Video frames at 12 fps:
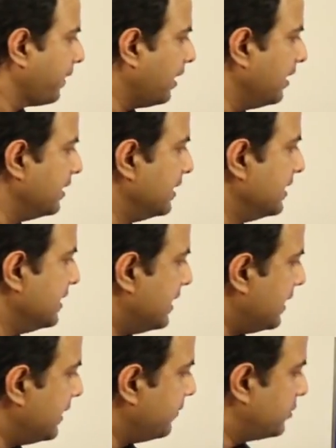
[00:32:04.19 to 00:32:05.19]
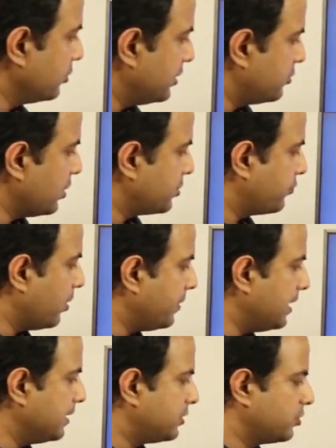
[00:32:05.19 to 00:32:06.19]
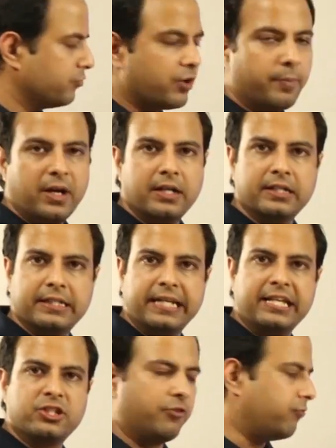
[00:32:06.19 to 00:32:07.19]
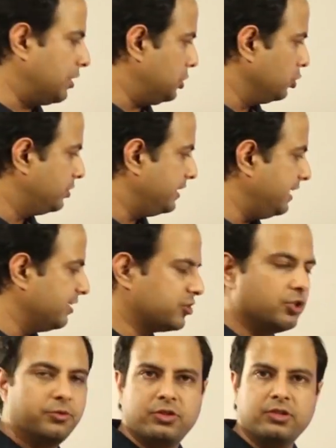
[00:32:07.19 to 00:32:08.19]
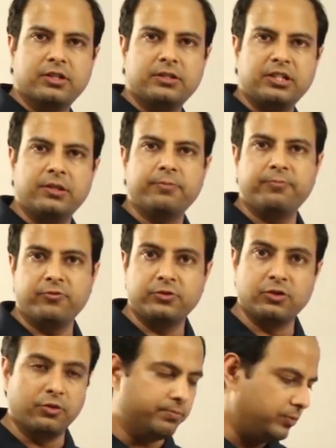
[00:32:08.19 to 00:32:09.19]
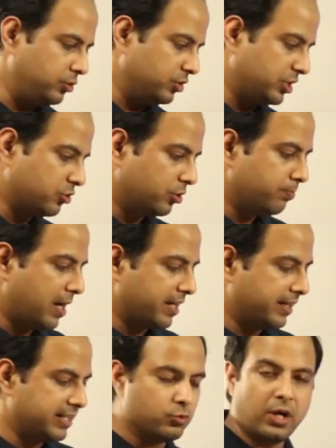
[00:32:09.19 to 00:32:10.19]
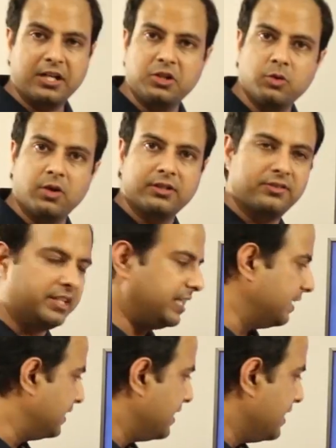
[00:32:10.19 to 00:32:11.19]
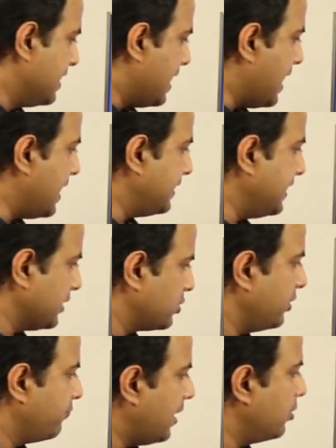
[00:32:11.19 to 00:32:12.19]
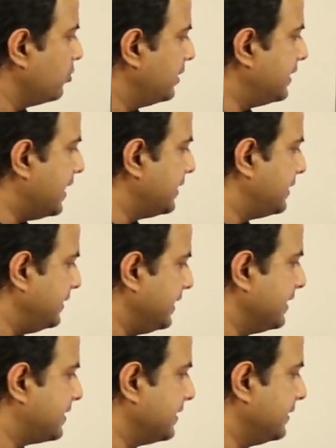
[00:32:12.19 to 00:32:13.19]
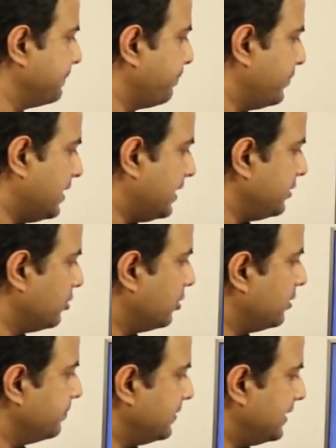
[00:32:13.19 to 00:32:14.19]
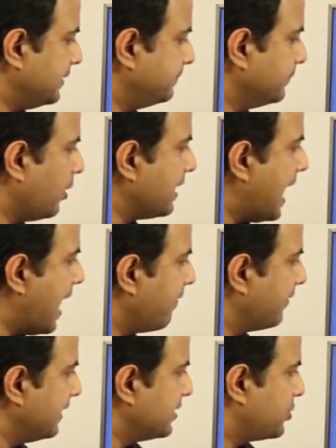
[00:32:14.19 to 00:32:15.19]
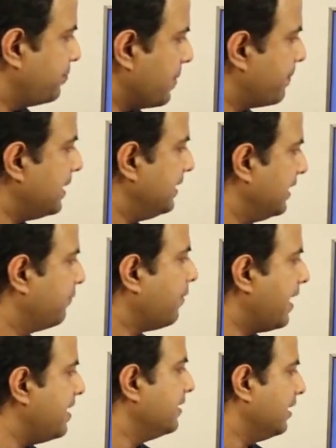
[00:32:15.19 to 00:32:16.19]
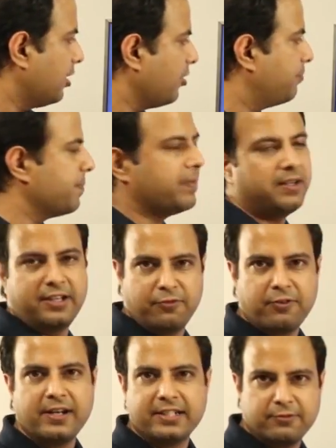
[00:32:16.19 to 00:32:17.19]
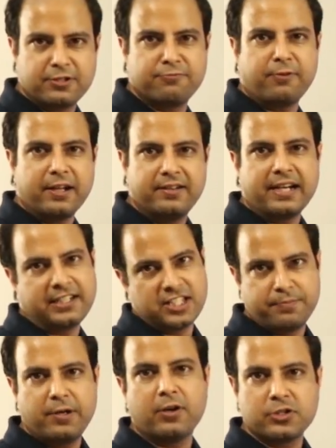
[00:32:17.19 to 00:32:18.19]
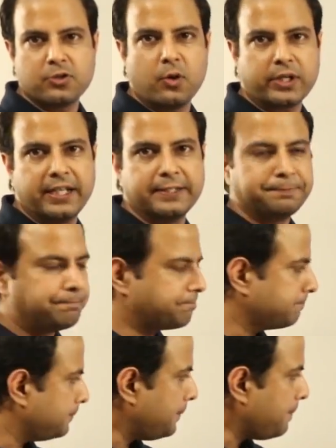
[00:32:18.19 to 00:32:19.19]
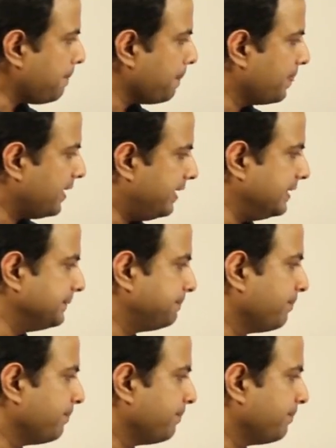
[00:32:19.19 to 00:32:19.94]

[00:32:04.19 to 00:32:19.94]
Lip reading: Okay. So this was from a range of 1 to 3. So users could mark it as 1, 2, or 3. And they actually found that yes, on average, a lot of people did find it was fun and the speed was okay. Okay.